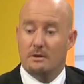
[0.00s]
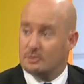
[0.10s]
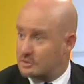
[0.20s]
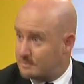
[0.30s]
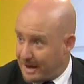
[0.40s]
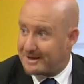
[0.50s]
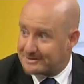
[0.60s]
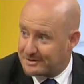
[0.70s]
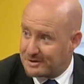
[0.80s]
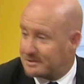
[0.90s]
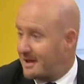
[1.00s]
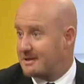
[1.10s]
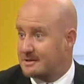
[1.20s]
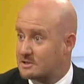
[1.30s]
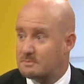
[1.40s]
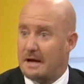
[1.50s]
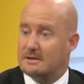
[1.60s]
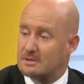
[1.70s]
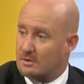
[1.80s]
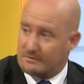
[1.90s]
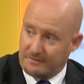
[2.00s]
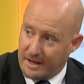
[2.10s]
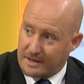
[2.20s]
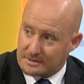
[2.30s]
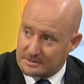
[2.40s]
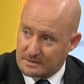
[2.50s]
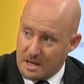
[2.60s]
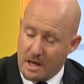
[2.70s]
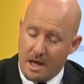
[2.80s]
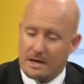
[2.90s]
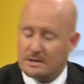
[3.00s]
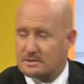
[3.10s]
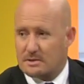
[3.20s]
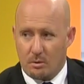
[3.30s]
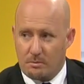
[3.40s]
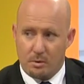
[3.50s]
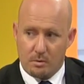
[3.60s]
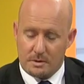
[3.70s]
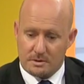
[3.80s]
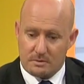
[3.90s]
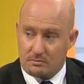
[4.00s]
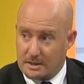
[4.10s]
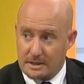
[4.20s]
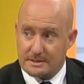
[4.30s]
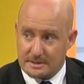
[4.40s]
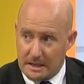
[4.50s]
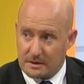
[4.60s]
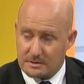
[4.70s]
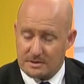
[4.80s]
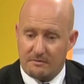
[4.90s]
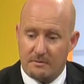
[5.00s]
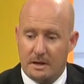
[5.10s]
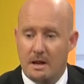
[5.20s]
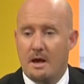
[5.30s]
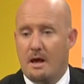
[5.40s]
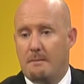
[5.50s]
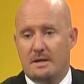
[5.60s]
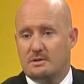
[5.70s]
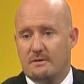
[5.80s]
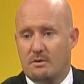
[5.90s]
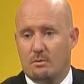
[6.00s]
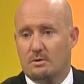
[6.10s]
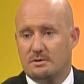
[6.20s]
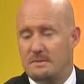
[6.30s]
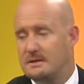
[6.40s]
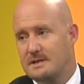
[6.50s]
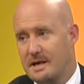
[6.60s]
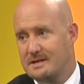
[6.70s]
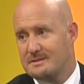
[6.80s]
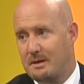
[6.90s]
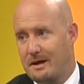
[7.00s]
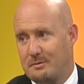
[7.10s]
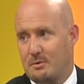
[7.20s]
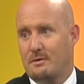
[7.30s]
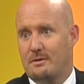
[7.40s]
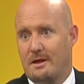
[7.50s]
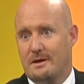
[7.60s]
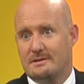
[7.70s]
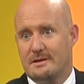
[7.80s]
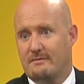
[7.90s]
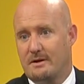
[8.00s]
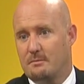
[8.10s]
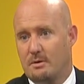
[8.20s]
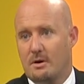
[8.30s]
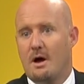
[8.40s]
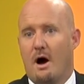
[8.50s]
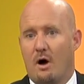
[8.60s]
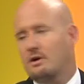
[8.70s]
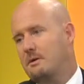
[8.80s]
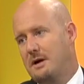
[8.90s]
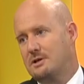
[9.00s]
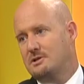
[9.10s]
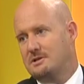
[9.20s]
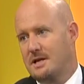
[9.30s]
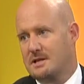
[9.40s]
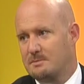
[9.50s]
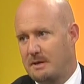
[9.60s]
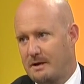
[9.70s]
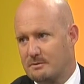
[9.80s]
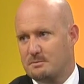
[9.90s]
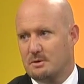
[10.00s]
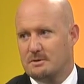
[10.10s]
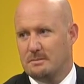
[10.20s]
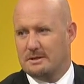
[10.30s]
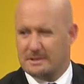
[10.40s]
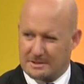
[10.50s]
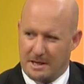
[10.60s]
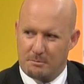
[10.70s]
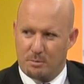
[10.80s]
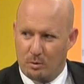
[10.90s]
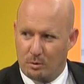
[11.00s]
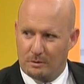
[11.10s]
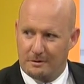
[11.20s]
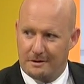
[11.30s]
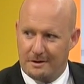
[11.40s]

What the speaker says: You're just passing on, you're just passing on facts. And it's so important to really sell yourself. I mean, imagine if the world's best tennis player wrote their CV and put occupation tennis player, responsibilities, hit ball.